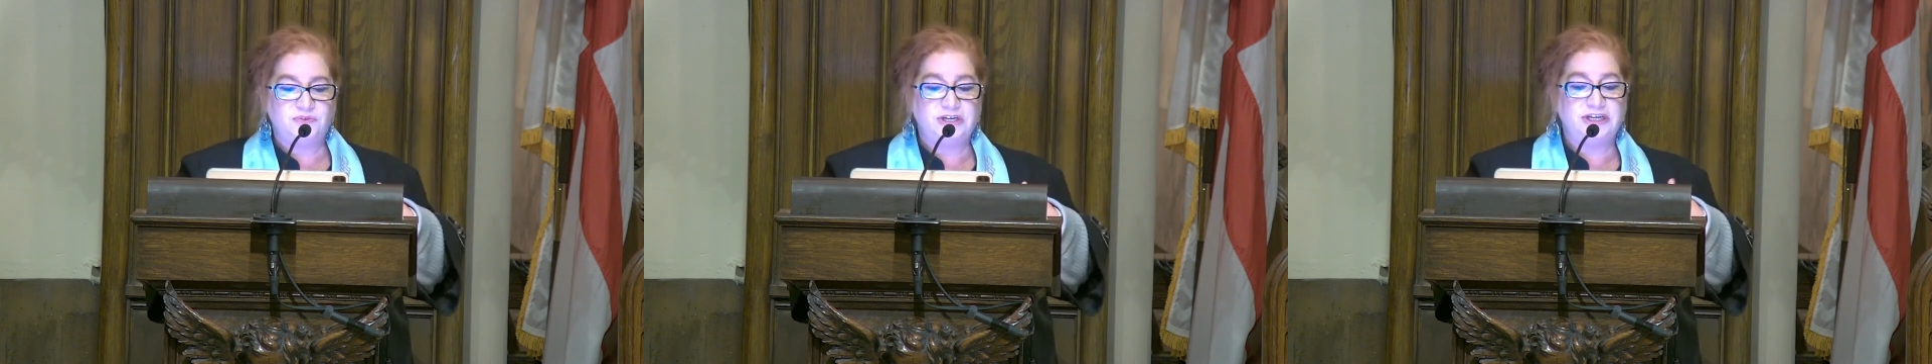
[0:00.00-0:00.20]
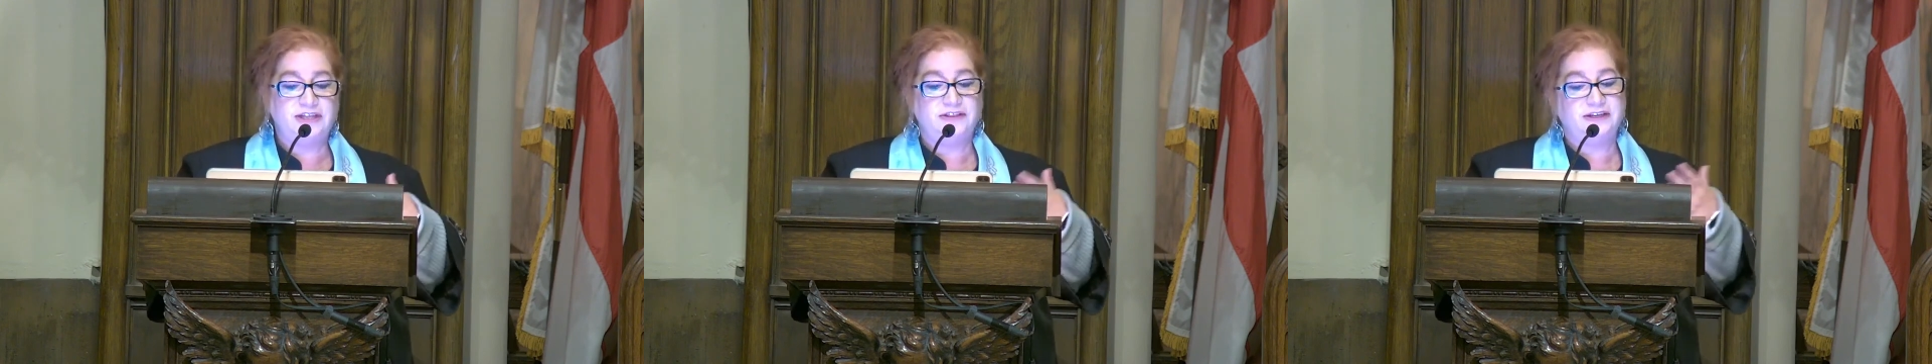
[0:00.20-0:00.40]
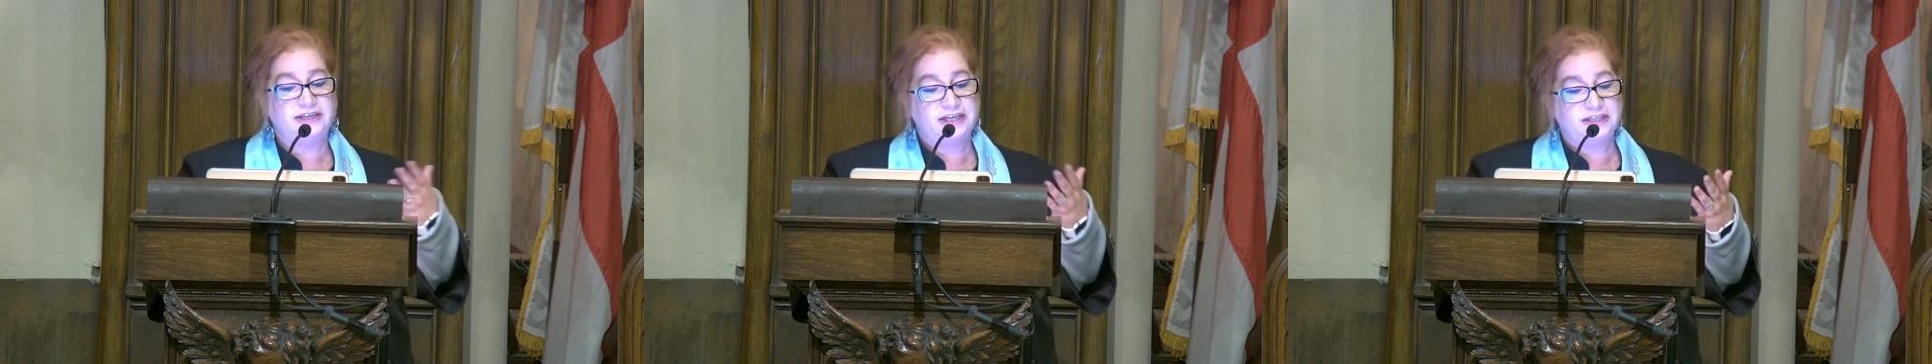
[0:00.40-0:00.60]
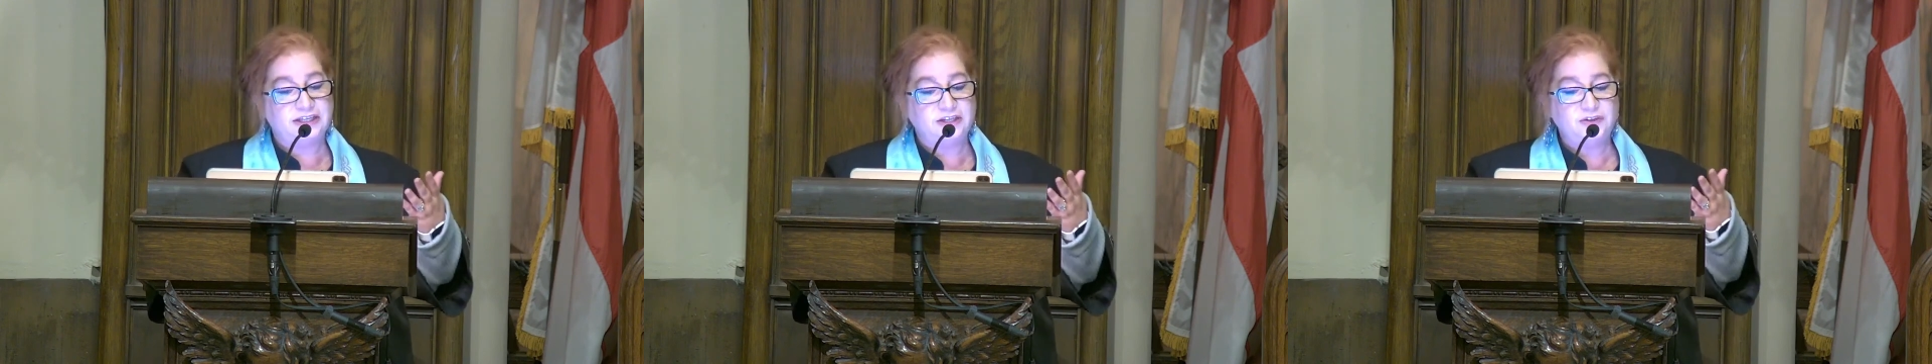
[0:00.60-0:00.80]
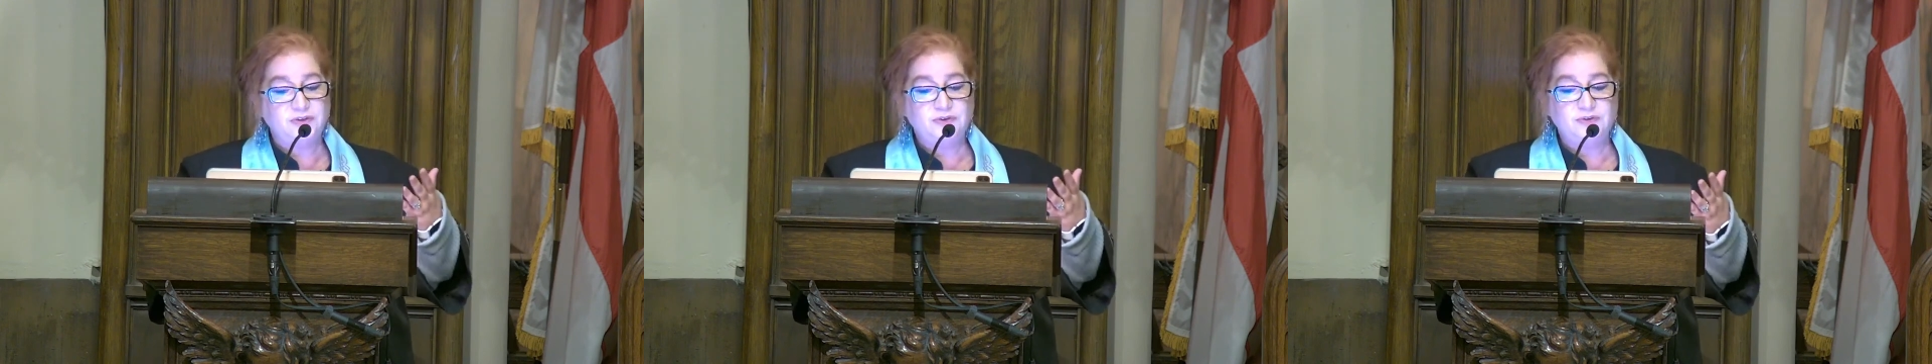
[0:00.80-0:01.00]
reading the
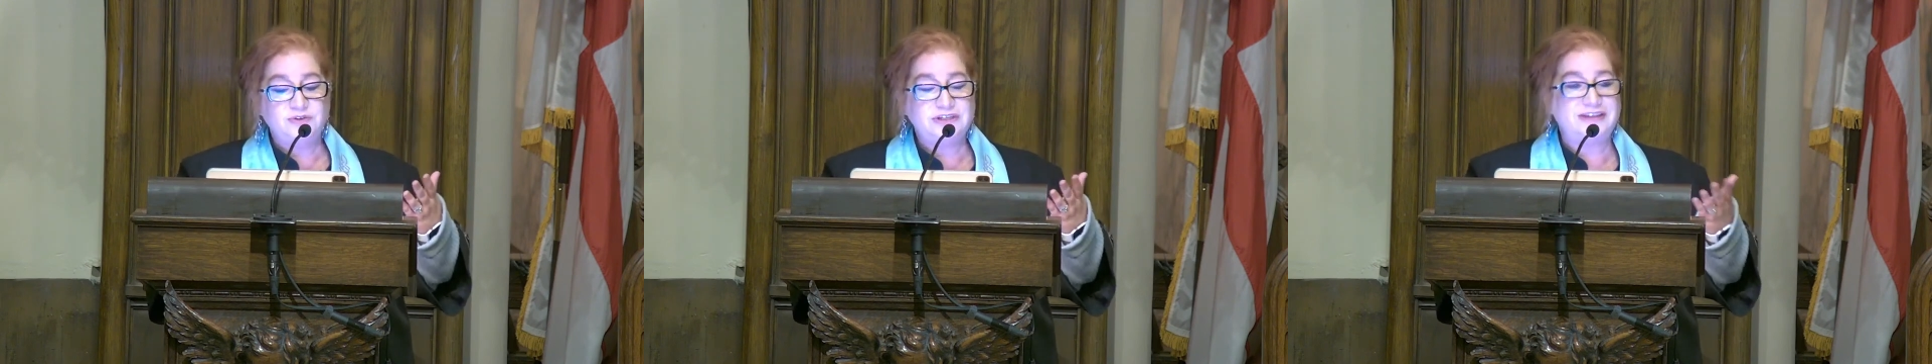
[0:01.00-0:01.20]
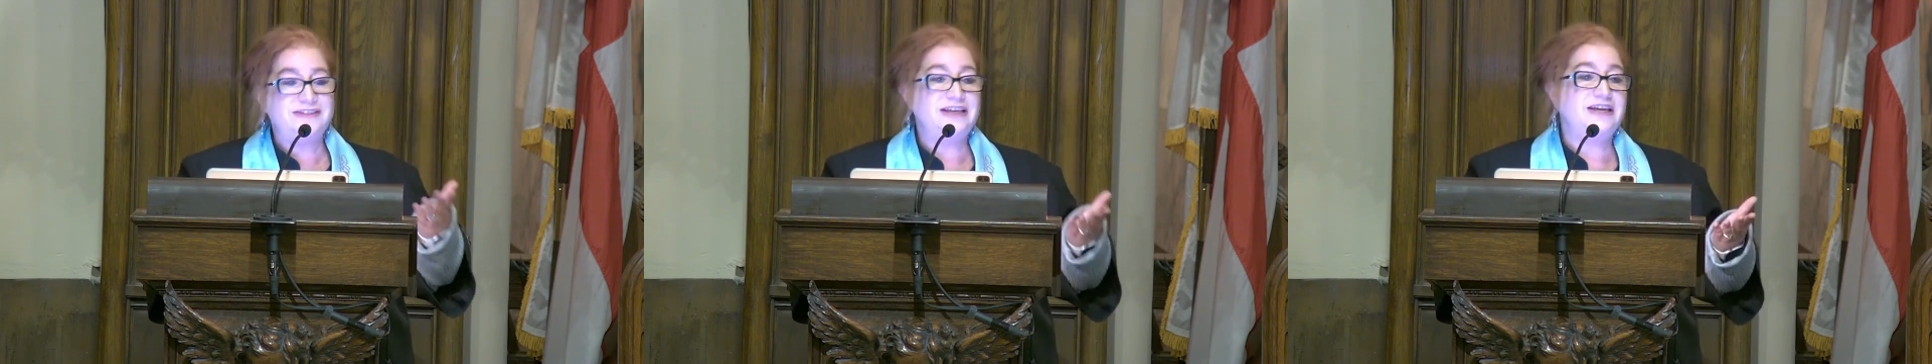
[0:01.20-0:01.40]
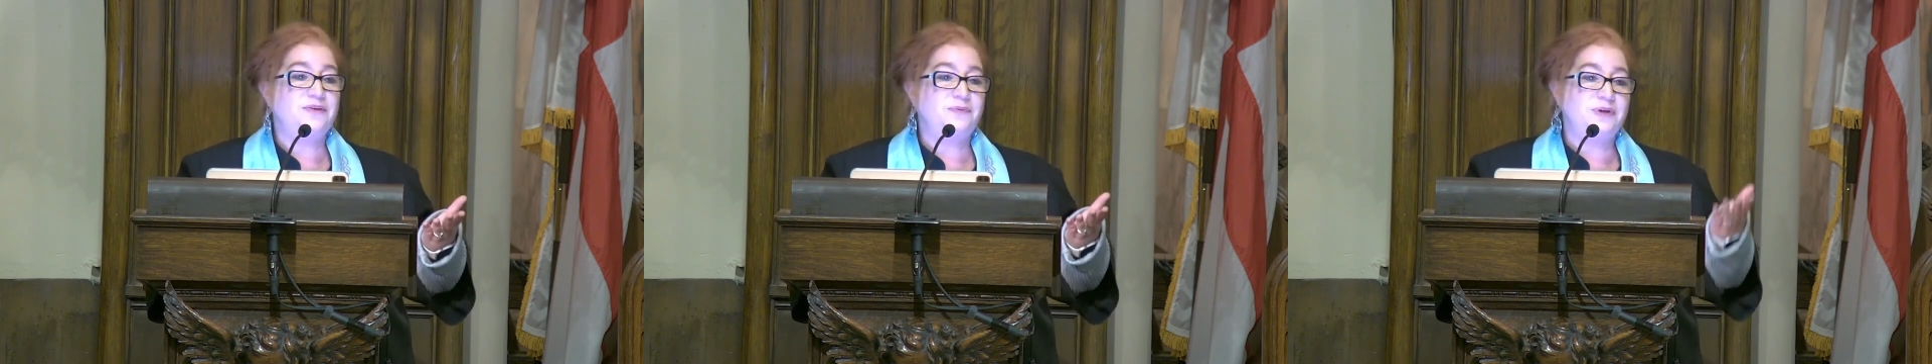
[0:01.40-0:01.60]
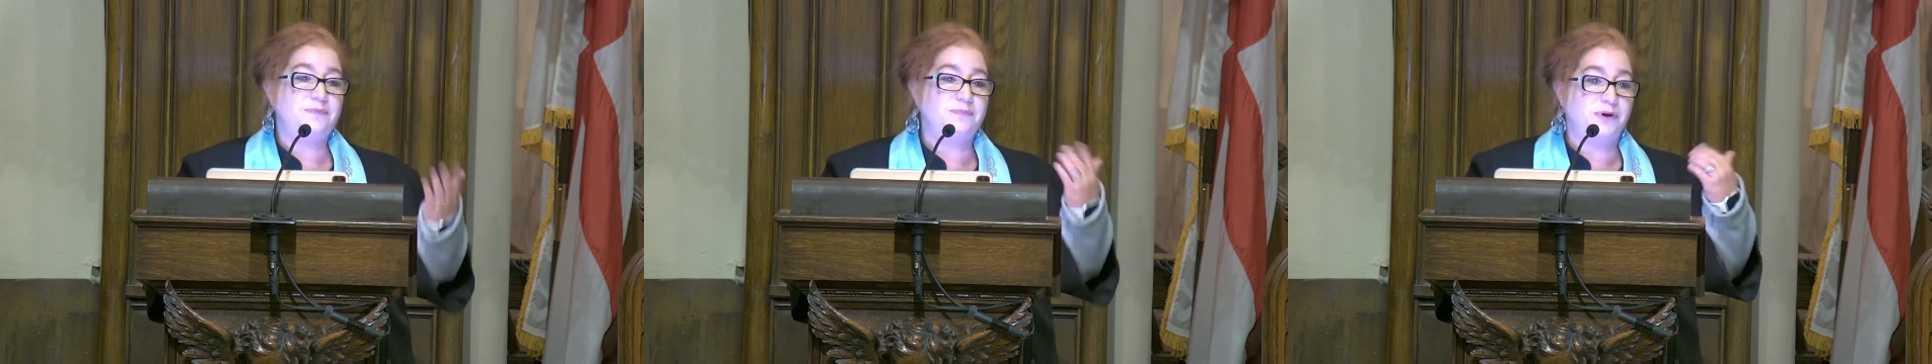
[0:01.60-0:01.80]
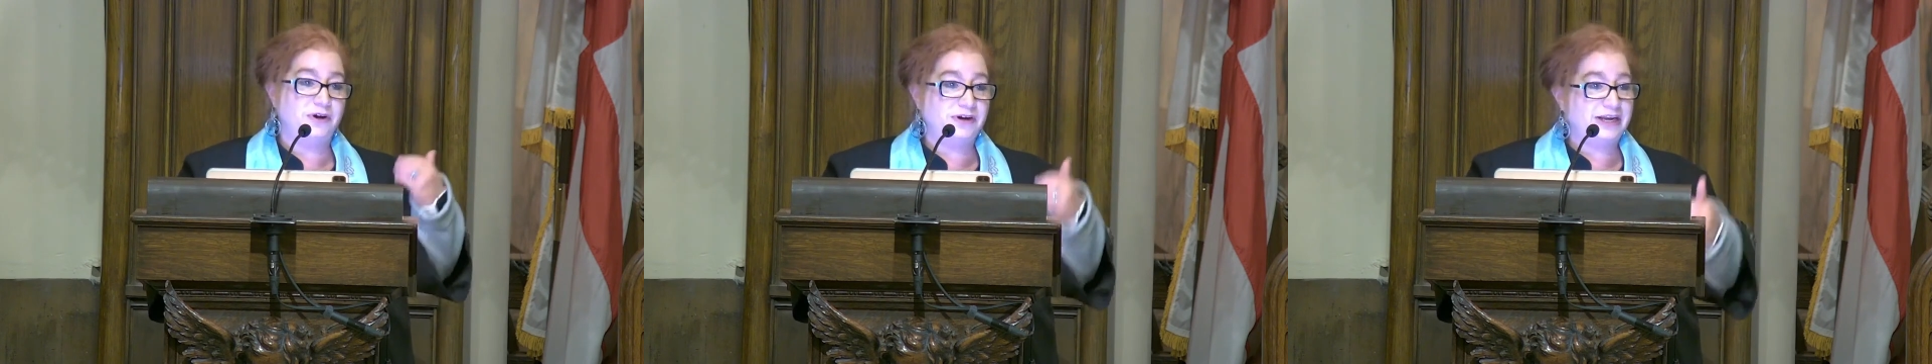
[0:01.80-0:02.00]
daily news, and then
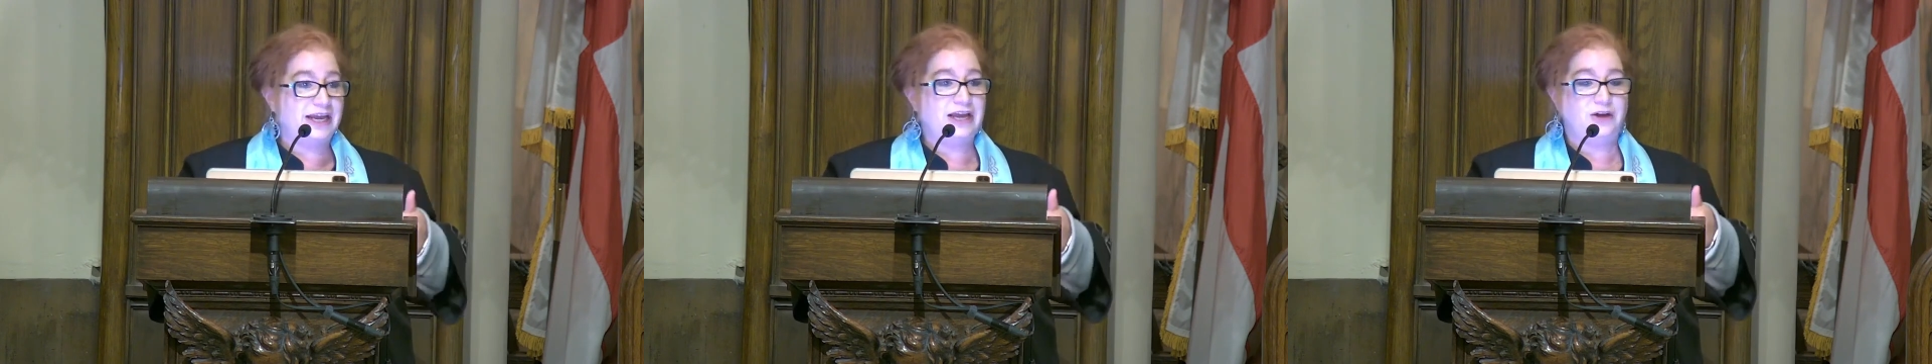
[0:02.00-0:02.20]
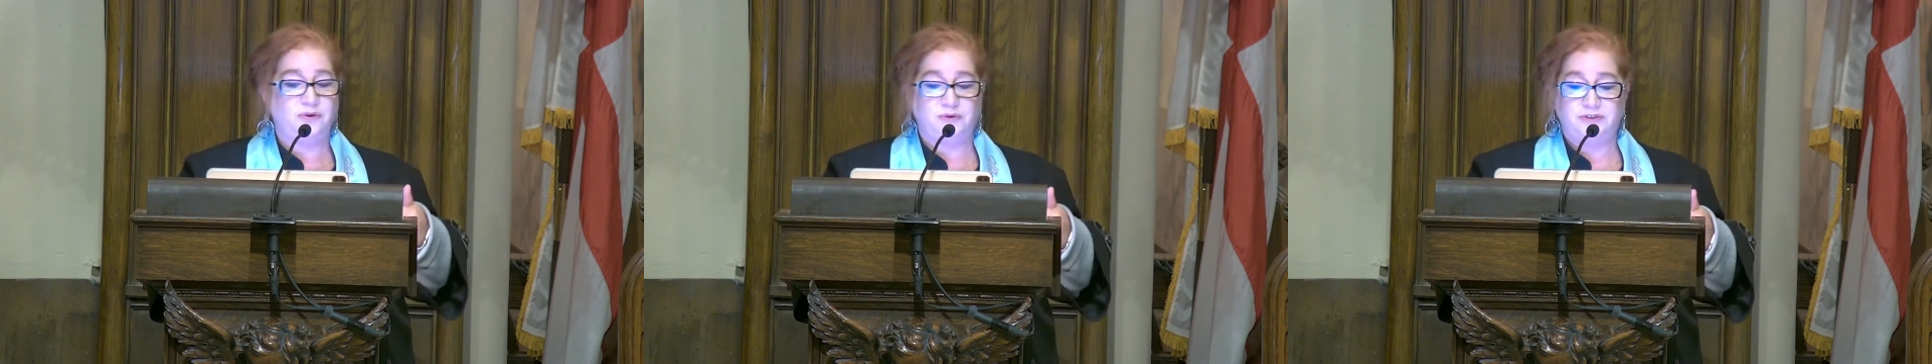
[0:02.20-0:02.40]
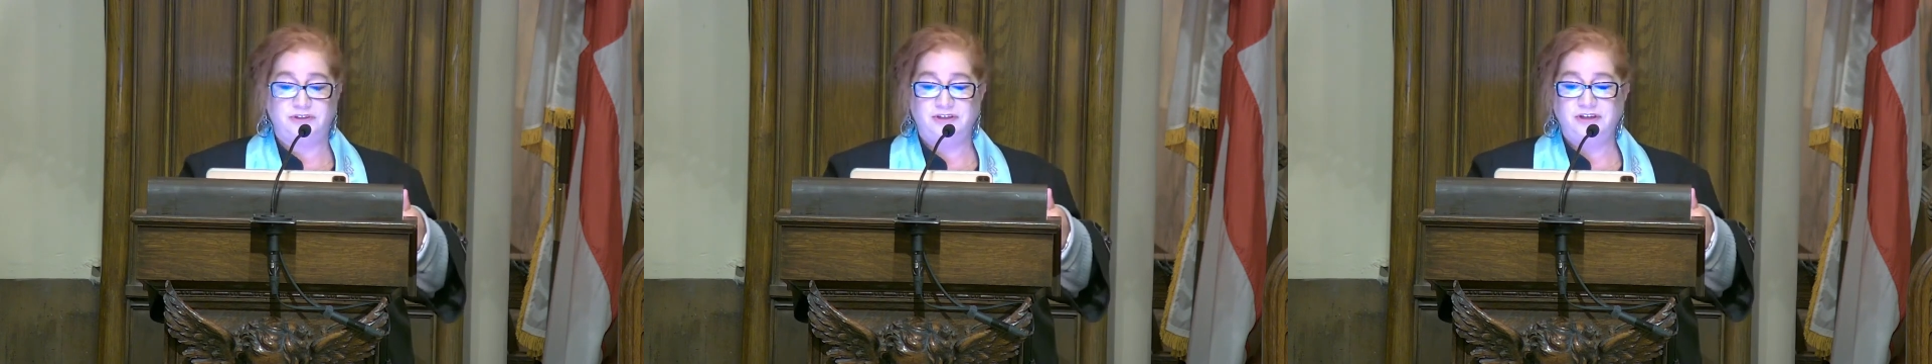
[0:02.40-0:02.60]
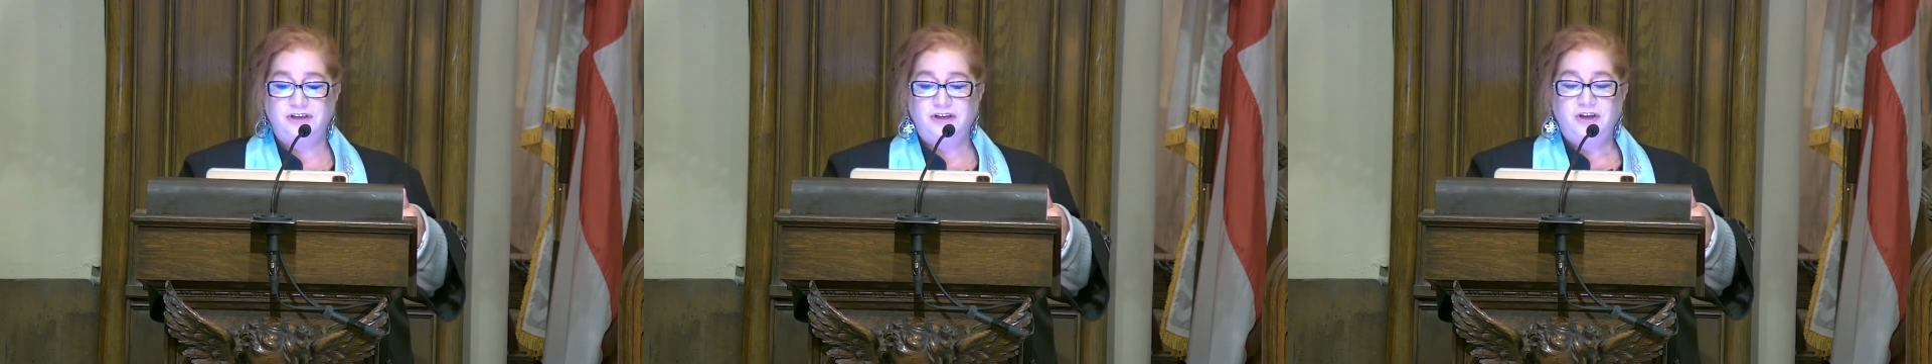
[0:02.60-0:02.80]
we burn out,